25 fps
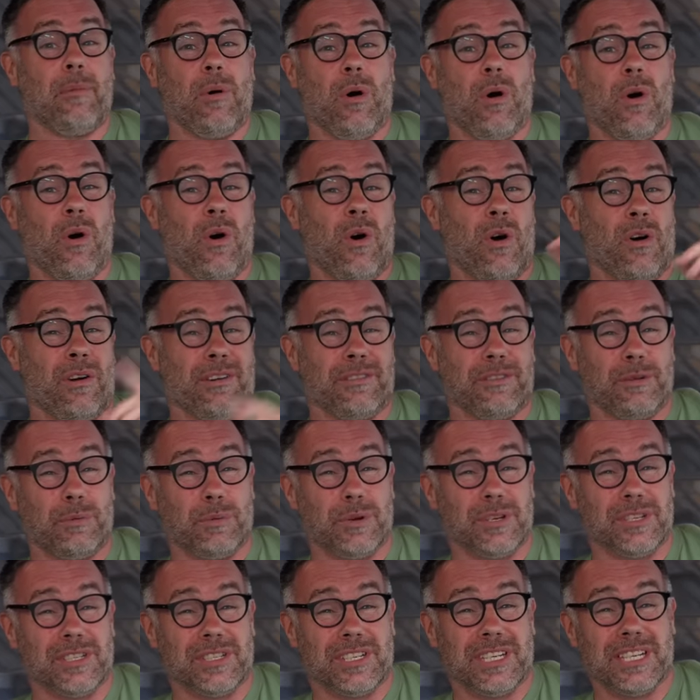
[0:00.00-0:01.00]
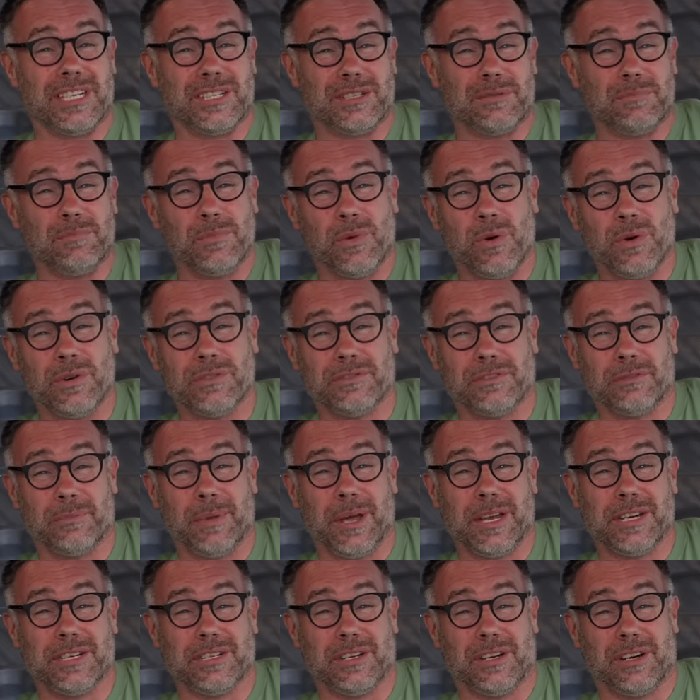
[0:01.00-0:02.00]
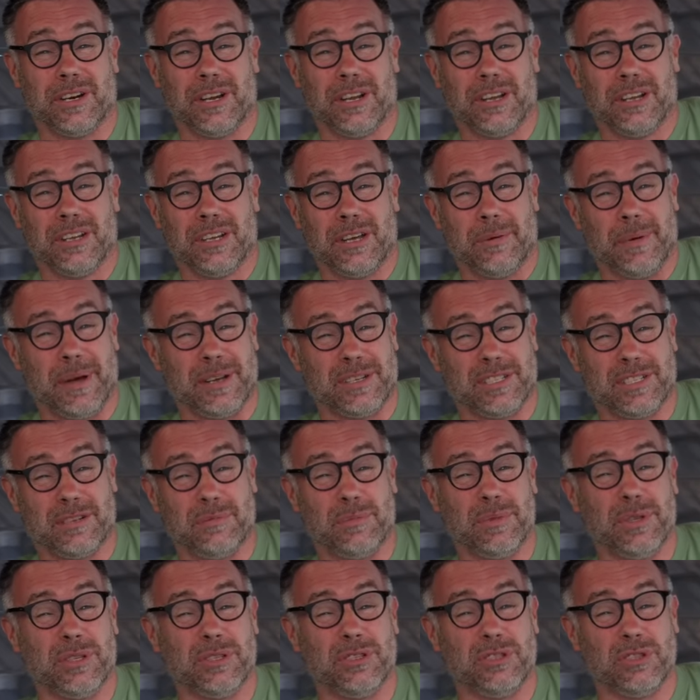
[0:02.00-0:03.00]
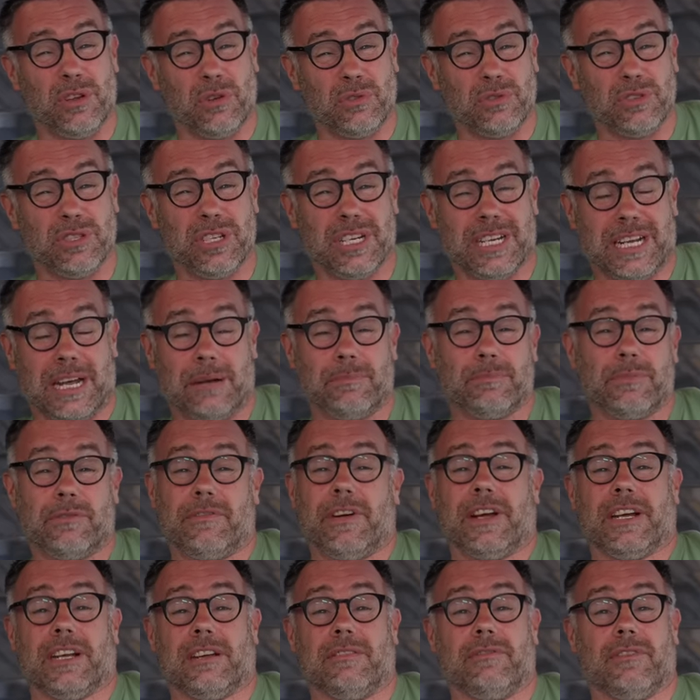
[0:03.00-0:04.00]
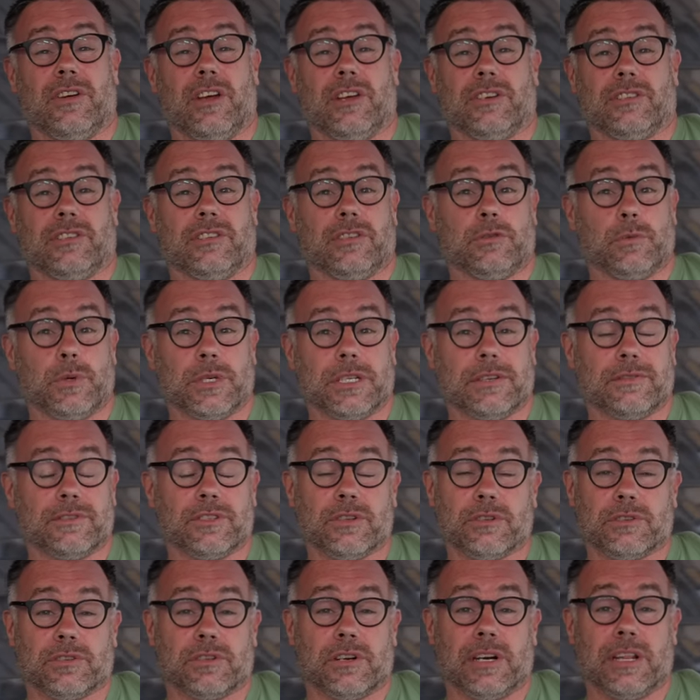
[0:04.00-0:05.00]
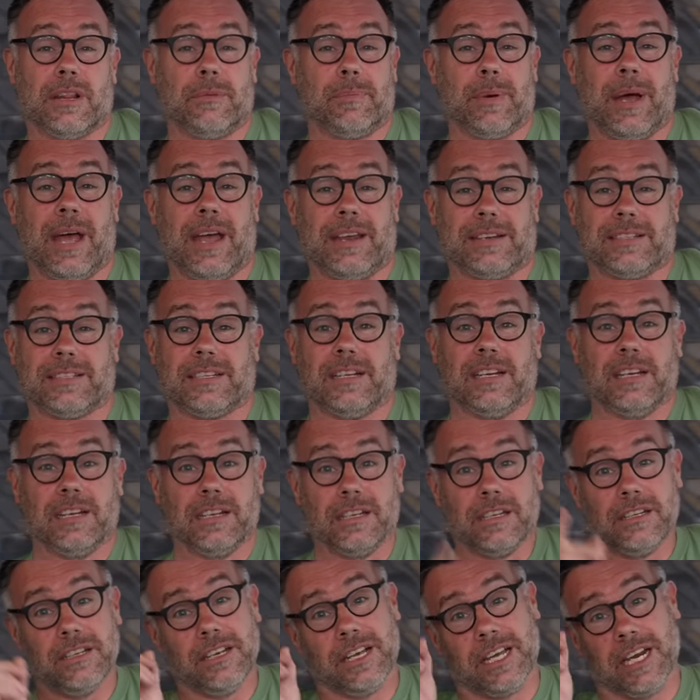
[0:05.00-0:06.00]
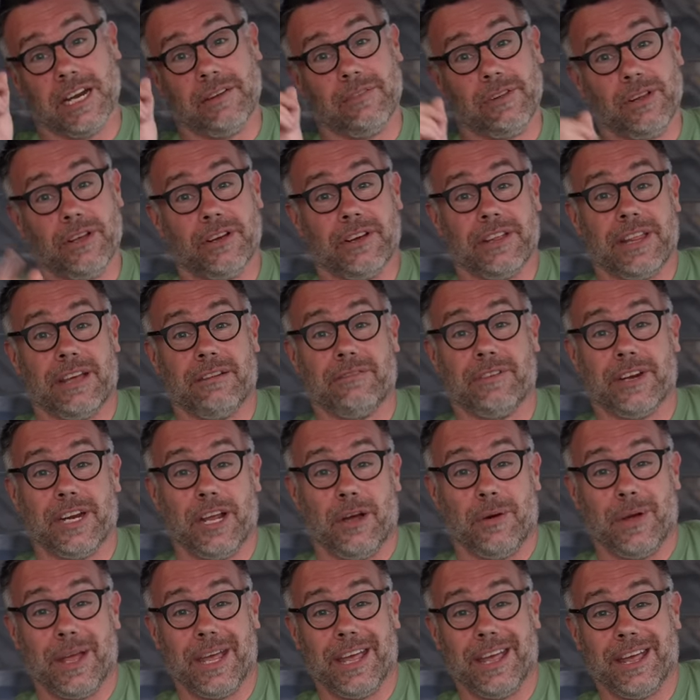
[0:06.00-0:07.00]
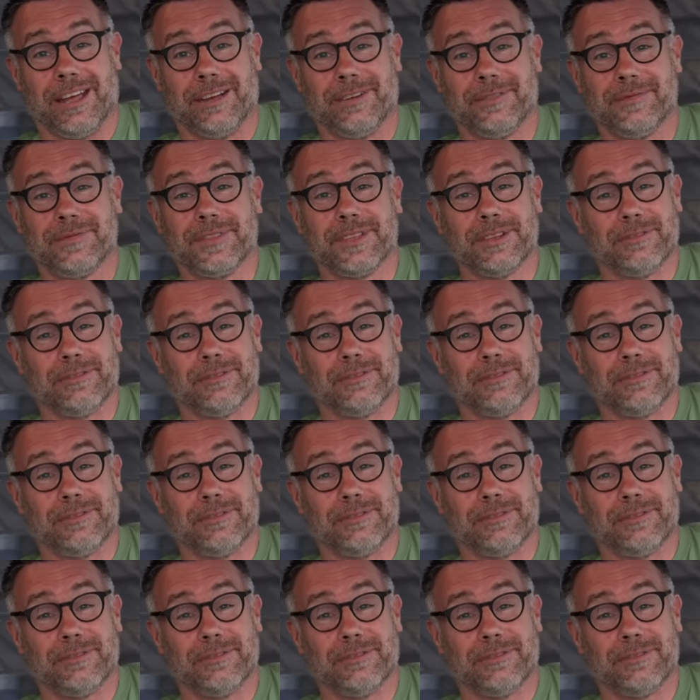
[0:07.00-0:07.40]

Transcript: Or if you want to see some more information about some of the dodgy campervan conversions, which I've touched on in the past, you can have a look at that video here.